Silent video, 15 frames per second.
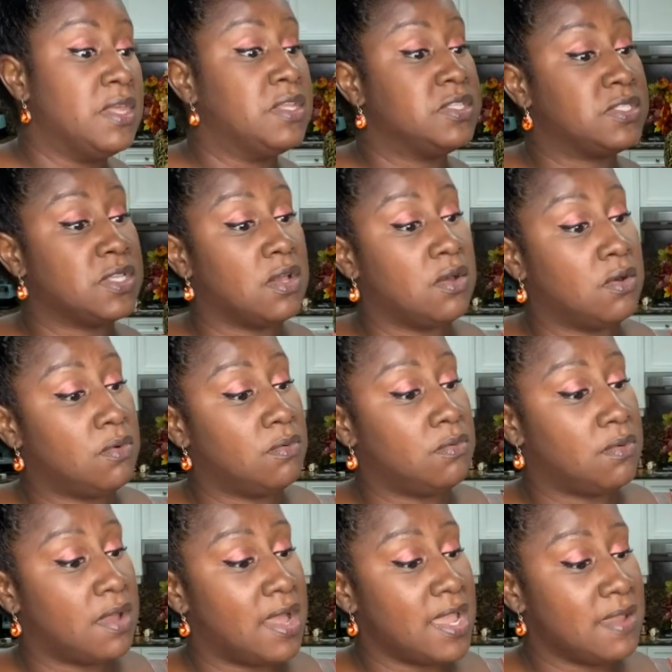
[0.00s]
So
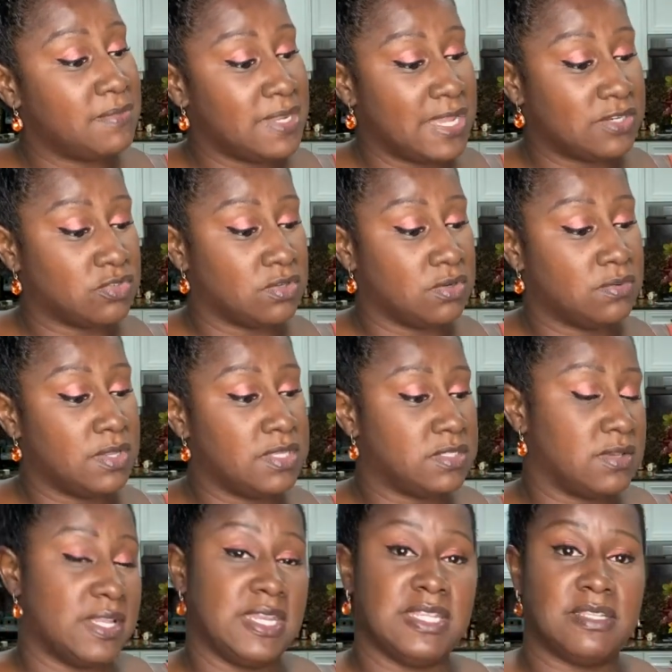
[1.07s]
I am natural, and so
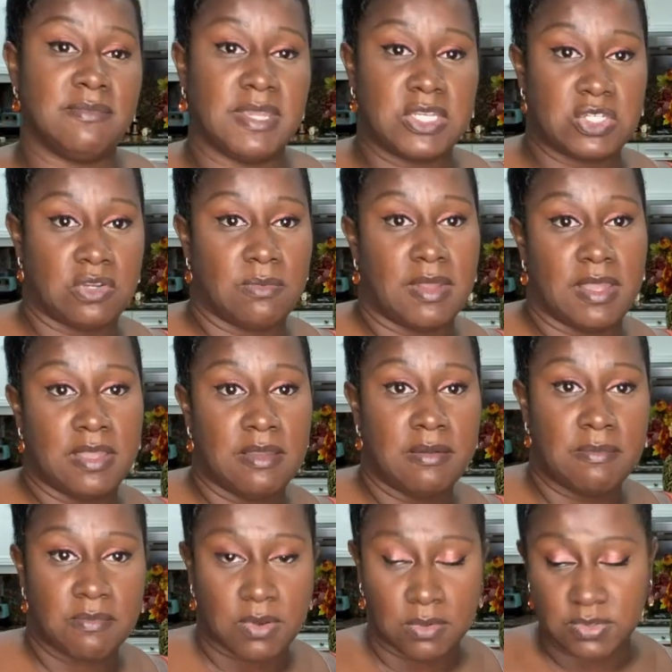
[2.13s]
I need to make sure my
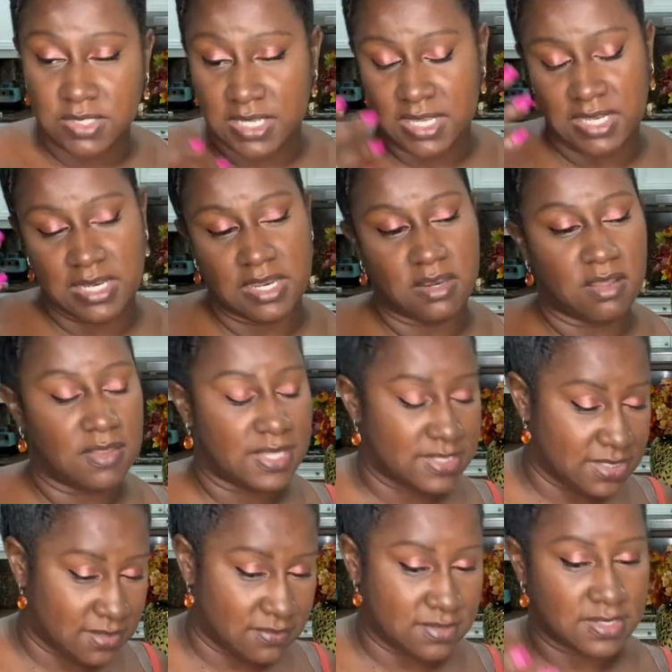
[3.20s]
protein and all that
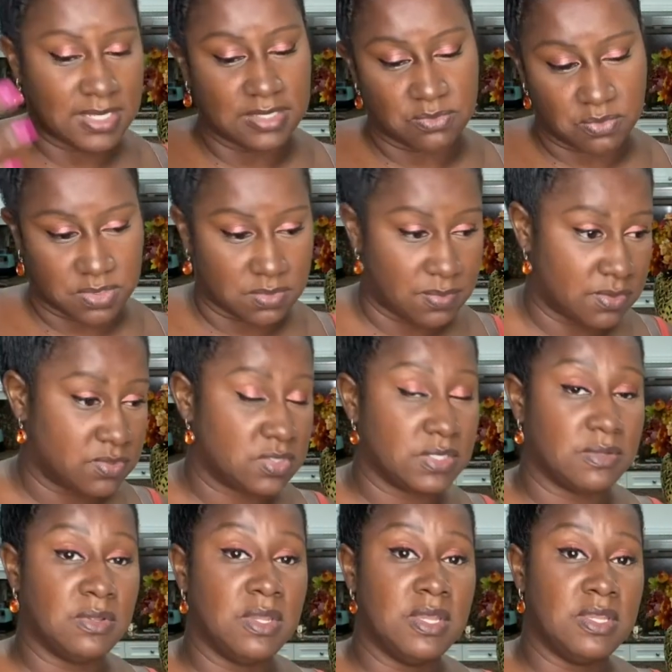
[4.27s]
stuff stays where it's supposed to.
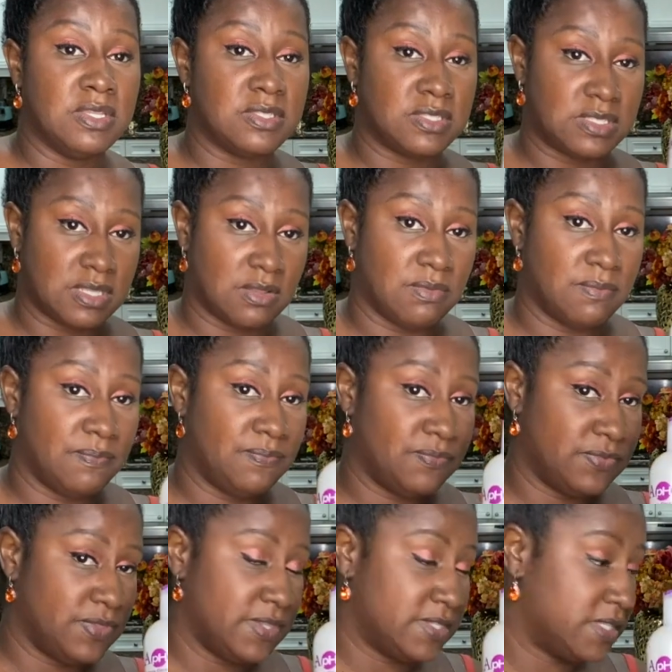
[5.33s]
So
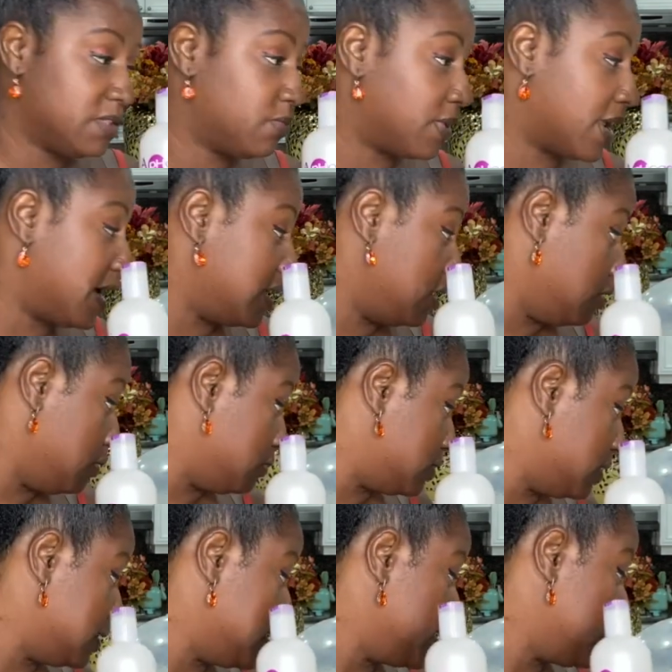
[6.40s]
this is what I use.
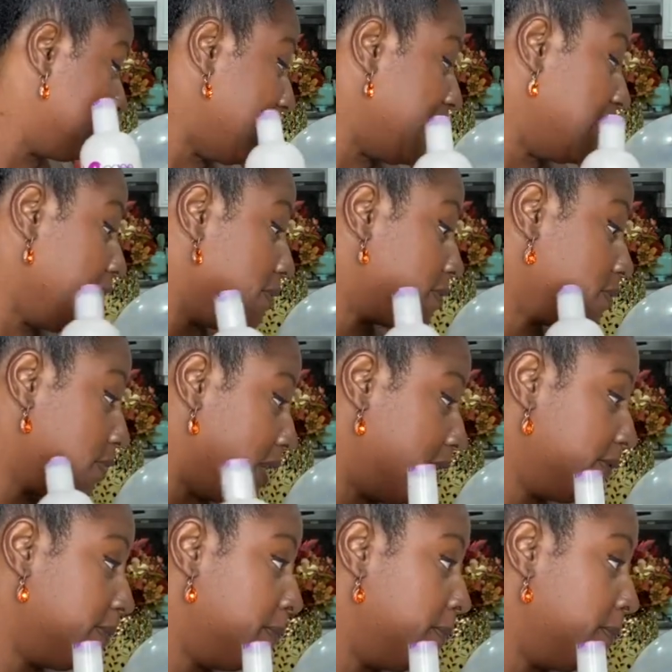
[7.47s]
This is my number one.